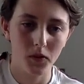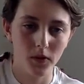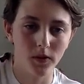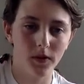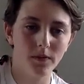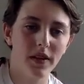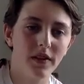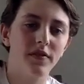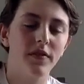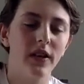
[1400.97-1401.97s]
Oh, my
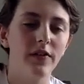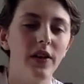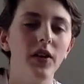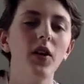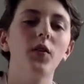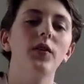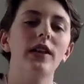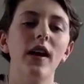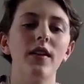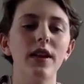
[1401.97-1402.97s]
favorite. Well,
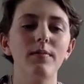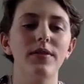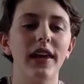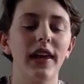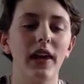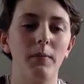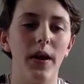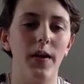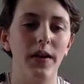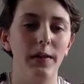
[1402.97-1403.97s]
now that I'm thinking
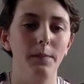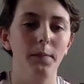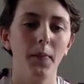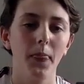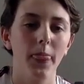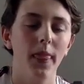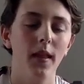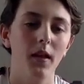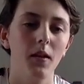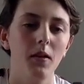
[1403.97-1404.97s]
about it,
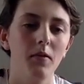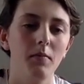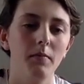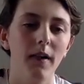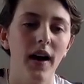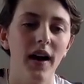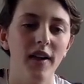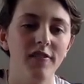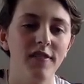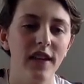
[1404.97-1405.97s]

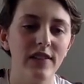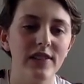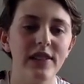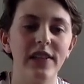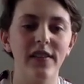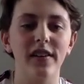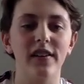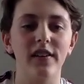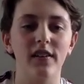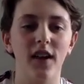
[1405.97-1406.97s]
my favorite
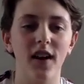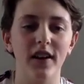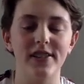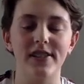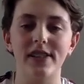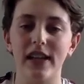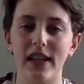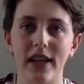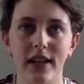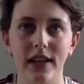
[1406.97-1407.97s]
Secret Garden
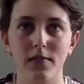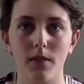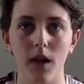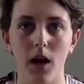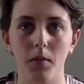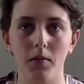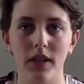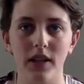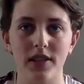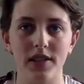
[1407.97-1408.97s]
scene is
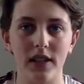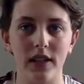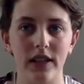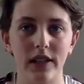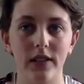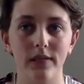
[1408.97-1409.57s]
probably the scene